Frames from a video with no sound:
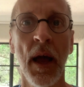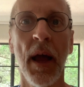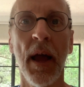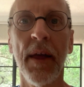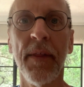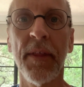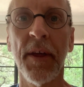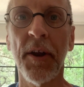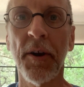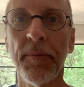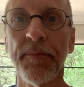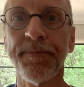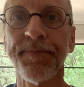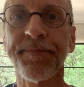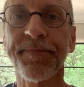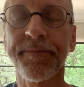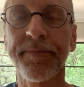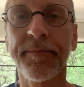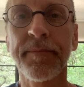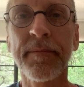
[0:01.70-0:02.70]
Hey there,
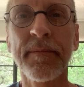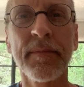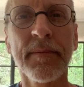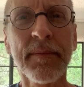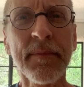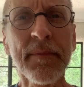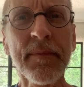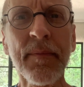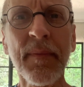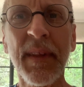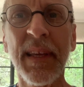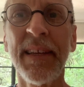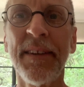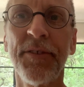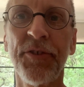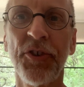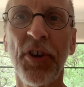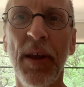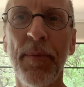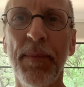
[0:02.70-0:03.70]
it's
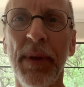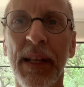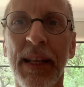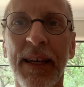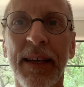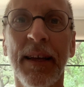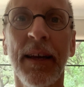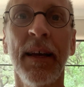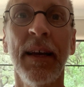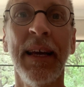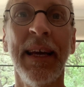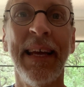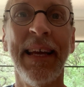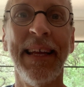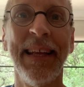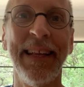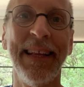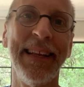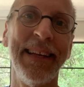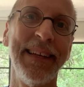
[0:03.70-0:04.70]
Jay Billig.
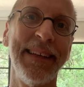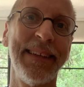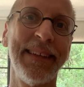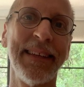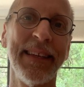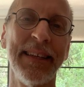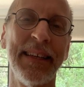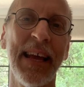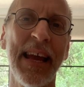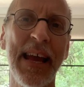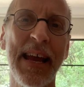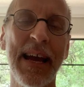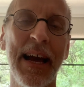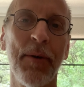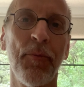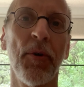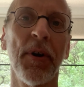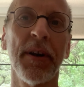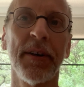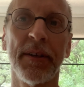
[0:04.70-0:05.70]
Today I
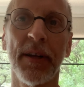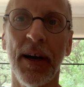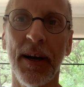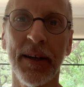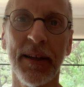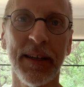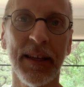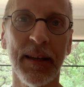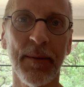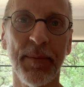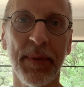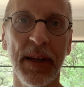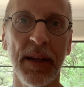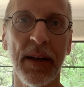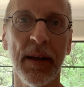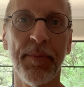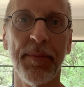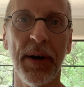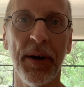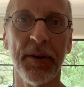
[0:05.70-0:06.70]
want to talk a little
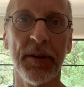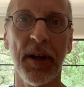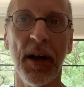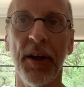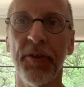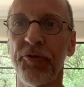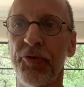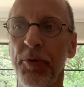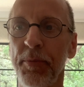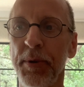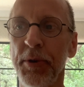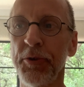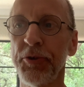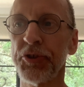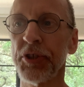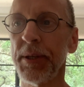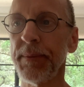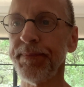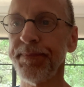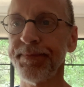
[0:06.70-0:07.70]
bit about
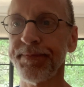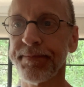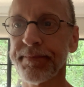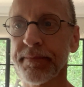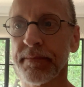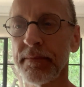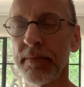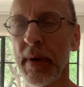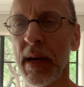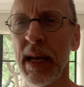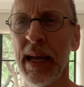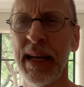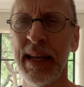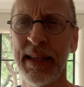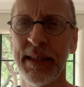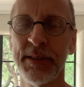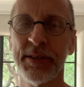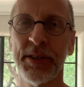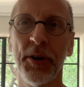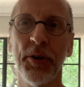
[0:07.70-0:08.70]
contribution.
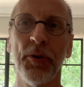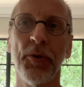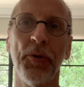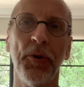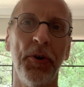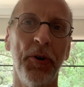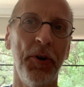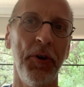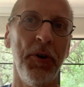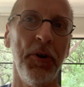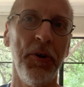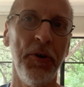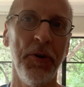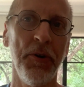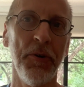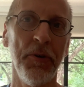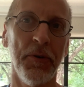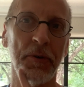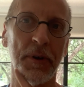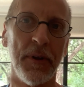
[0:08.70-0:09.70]
So
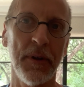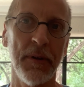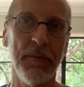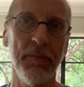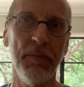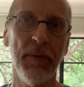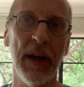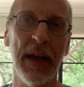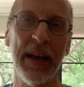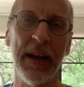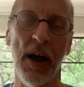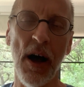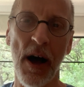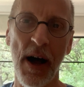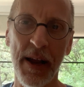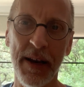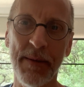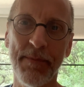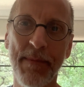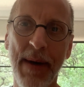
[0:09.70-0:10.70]
an
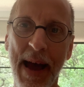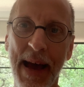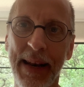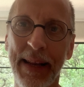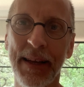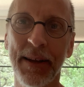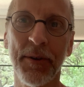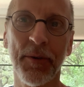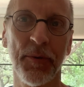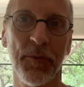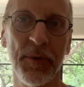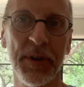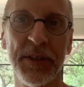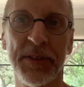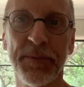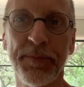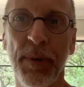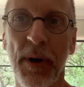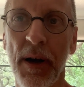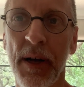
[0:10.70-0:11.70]
automatic
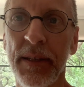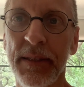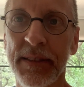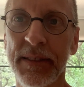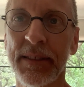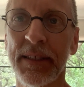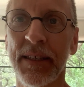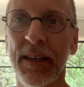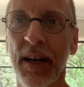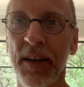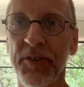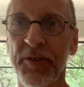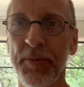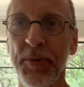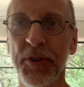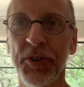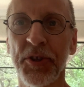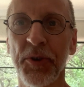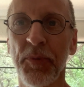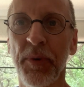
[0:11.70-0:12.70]
response to
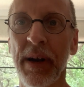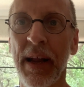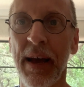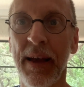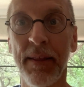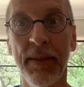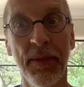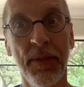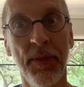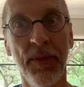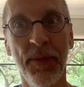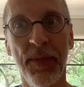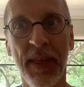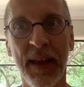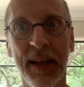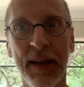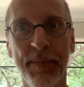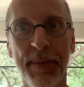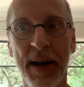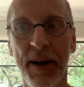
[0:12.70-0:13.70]
contribution, when I
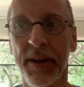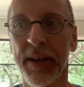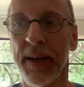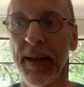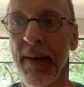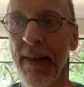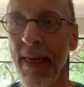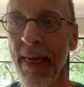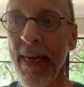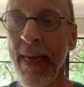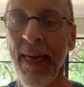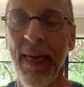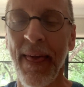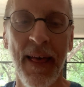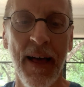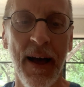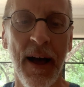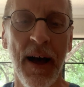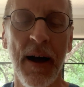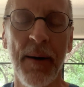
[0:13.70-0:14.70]
think about it,
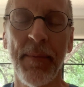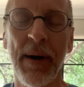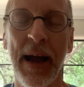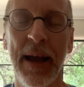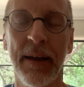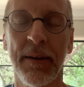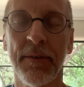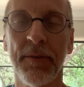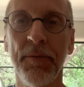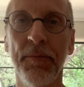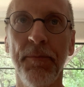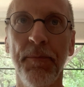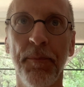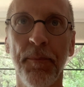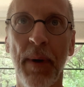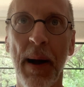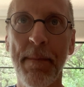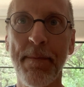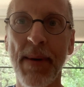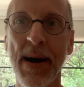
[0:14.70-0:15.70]
my
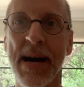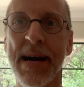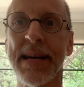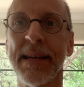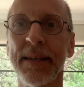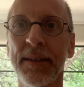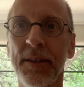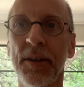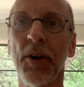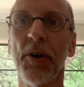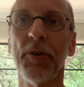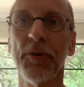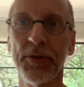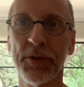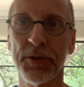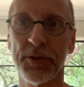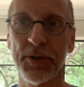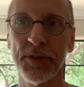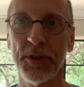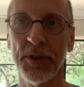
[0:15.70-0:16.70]
mind
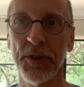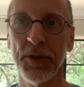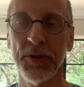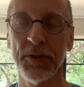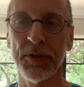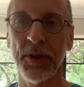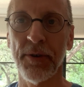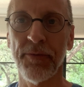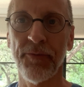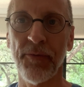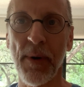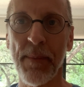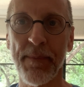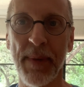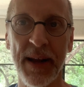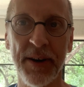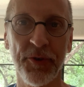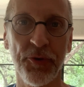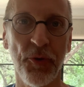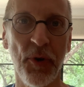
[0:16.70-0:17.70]
goes to sort of from
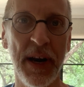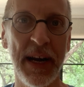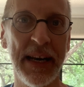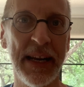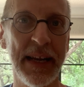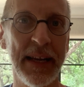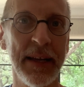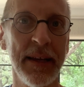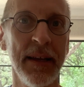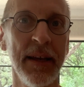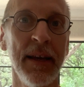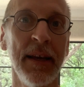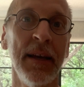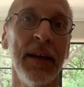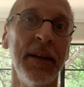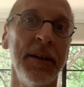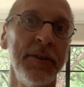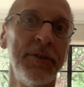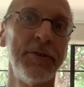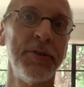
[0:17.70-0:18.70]
my training
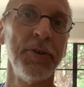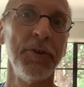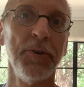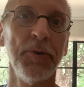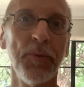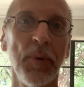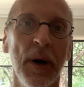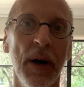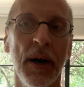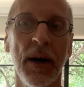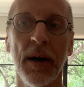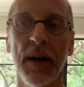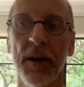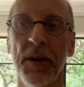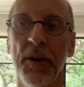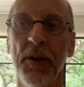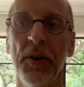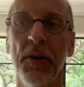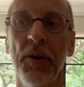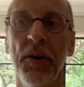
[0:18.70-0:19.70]

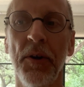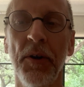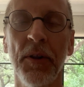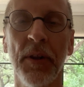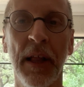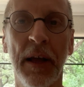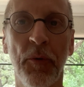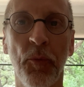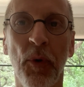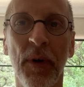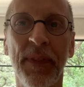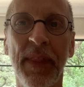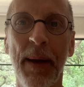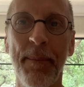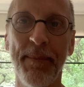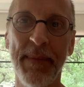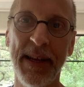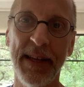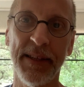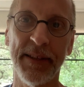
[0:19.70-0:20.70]
to like what
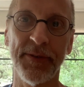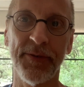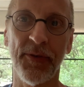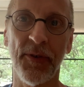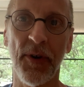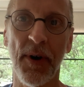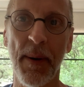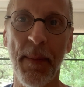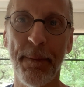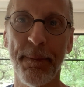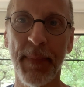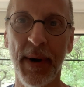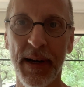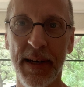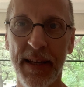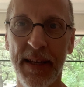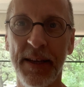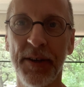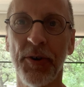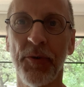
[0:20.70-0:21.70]
that means from
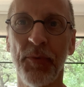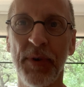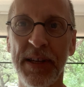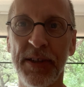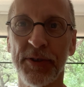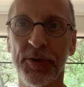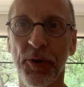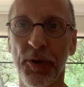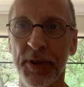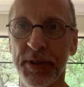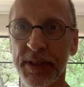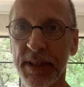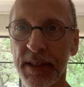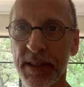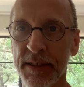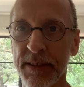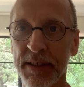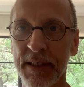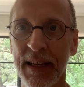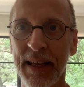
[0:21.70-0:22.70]
money or
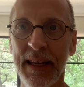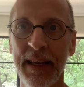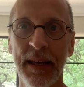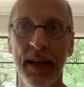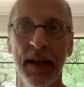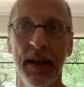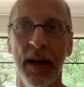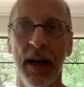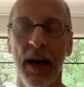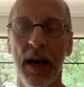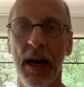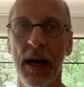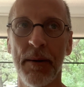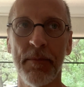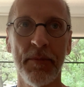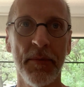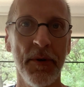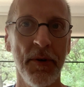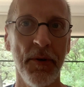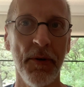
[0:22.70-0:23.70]
resources.
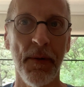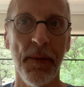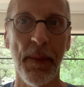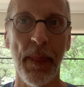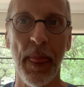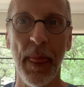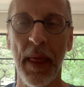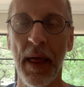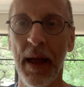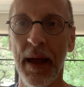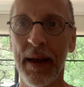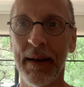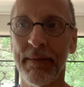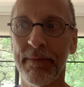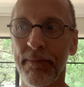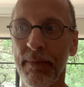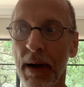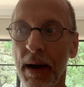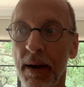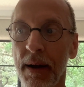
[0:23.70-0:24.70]

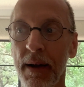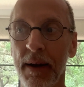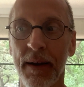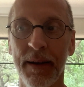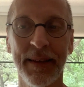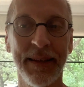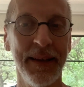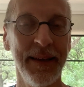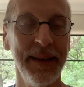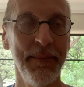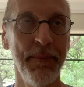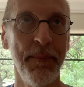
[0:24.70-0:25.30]
The